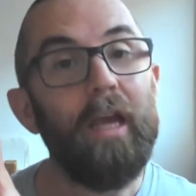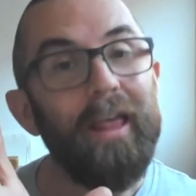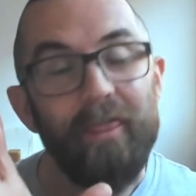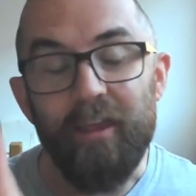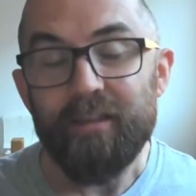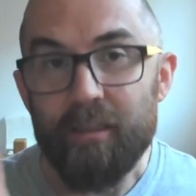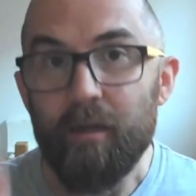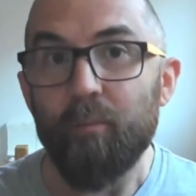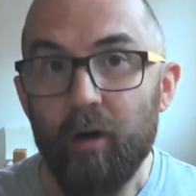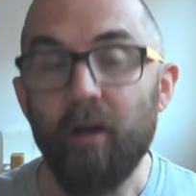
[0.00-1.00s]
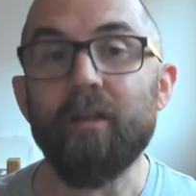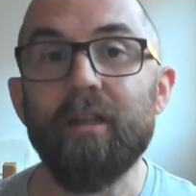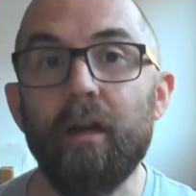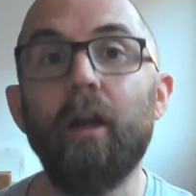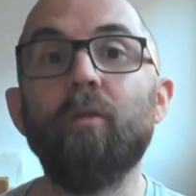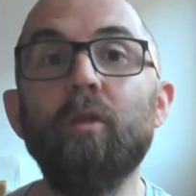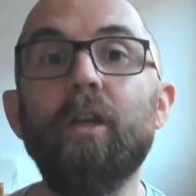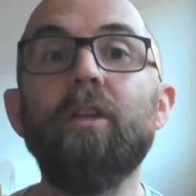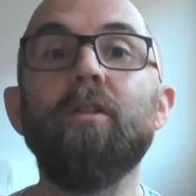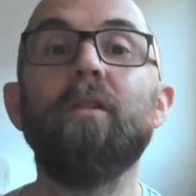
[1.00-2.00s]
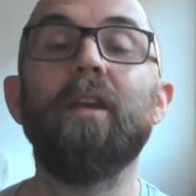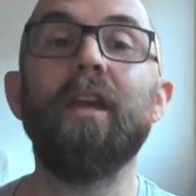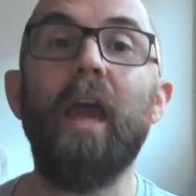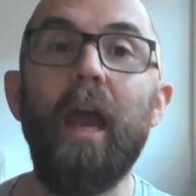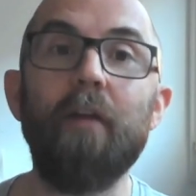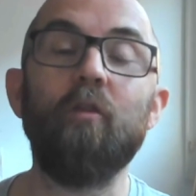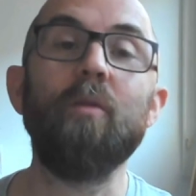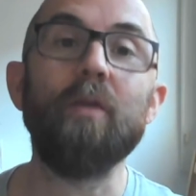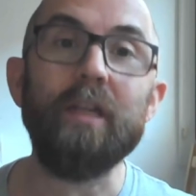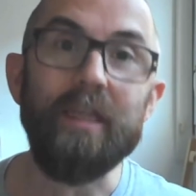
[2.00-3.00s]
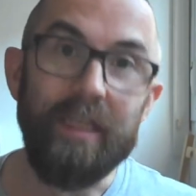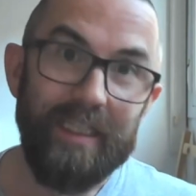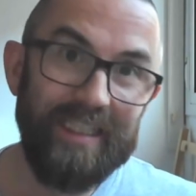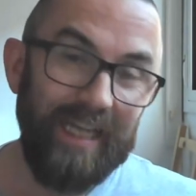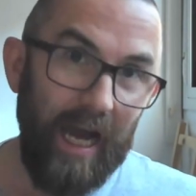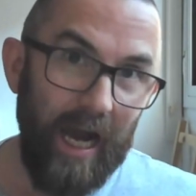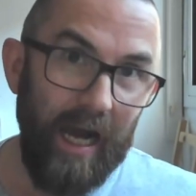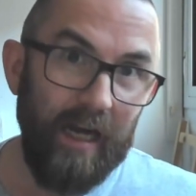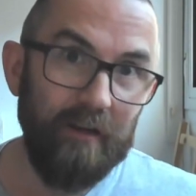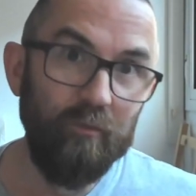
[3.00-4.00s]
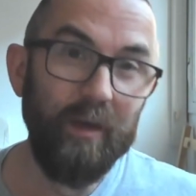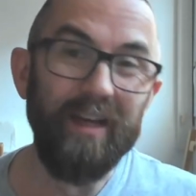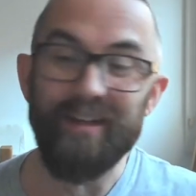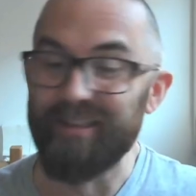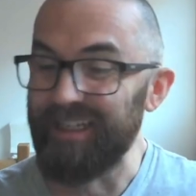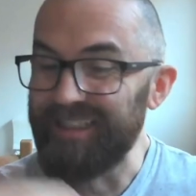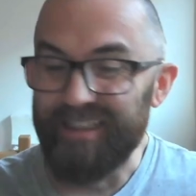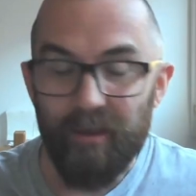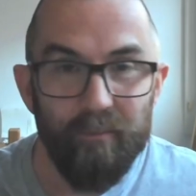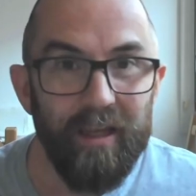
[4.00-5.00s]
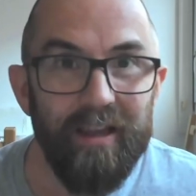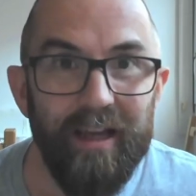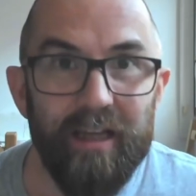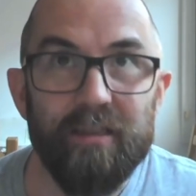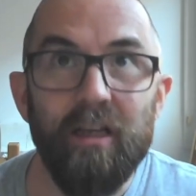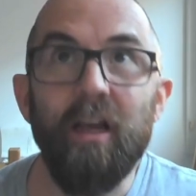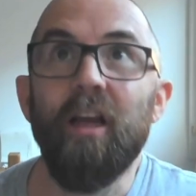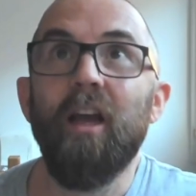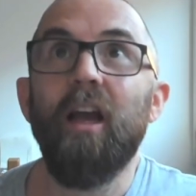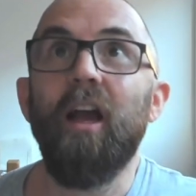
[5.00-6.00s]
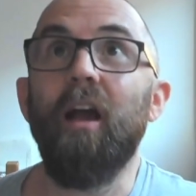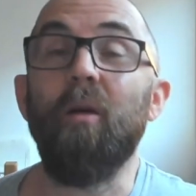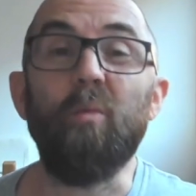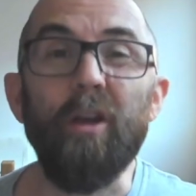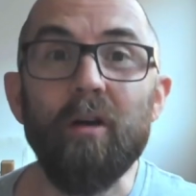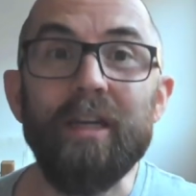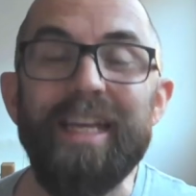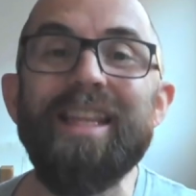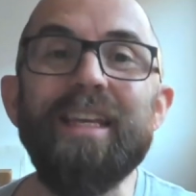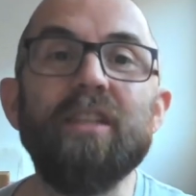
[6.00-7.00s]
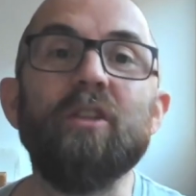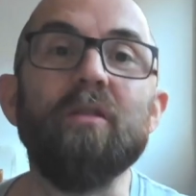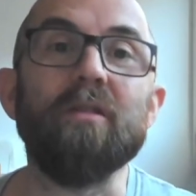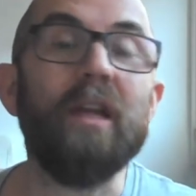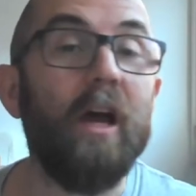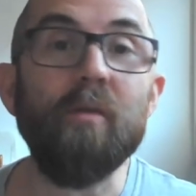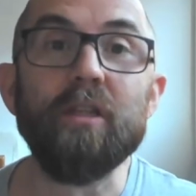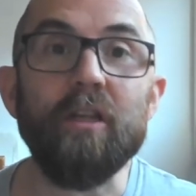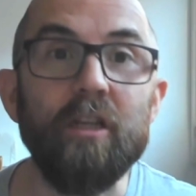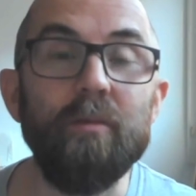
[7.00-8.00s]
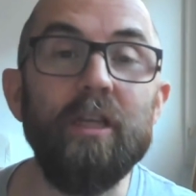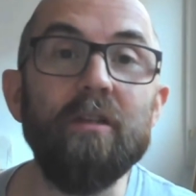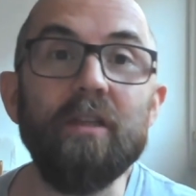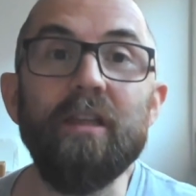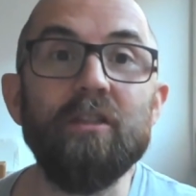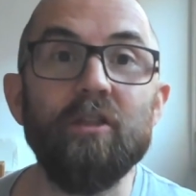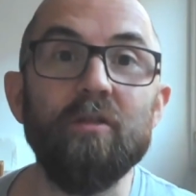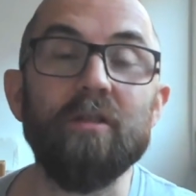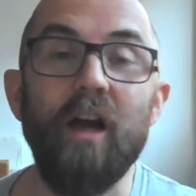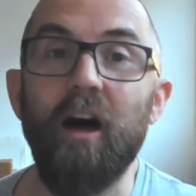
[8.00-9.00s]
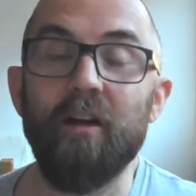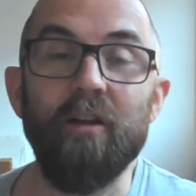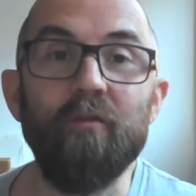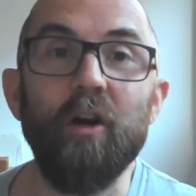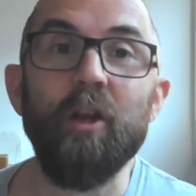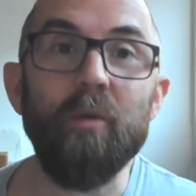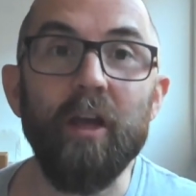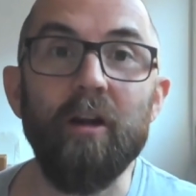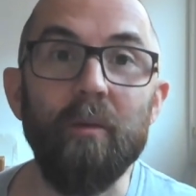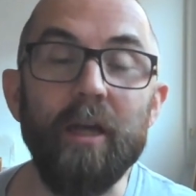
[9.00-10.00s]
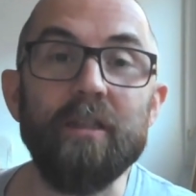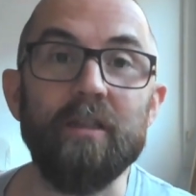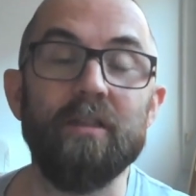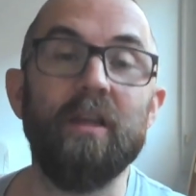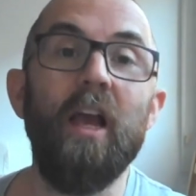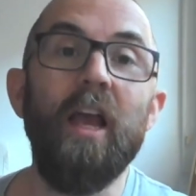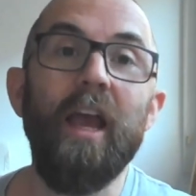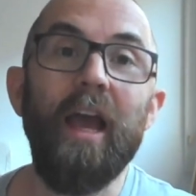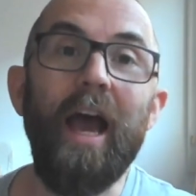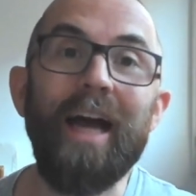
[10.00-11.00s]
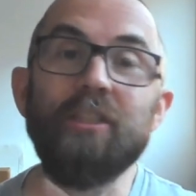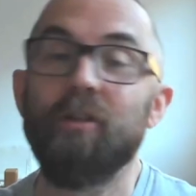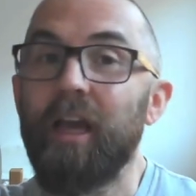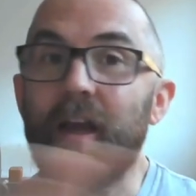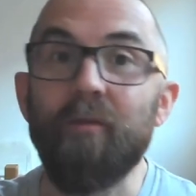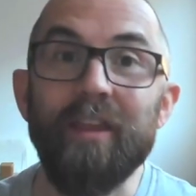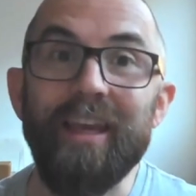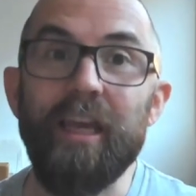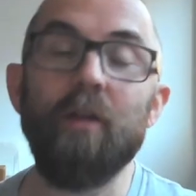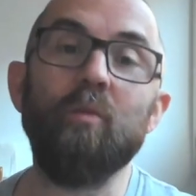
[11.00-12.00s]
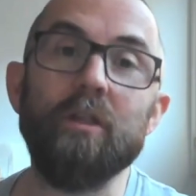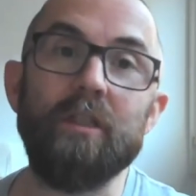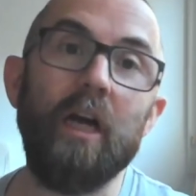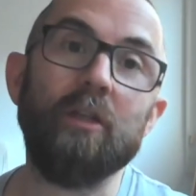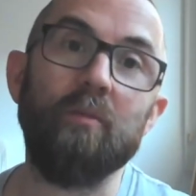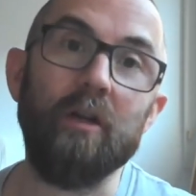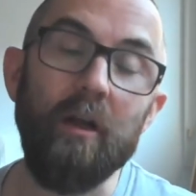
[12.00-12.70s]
This is a product that I really do think everybody needs to have, because it's something that we all need these tools. And I will certainly be using these tools on a very regular basis. And you get everything in one dashboard.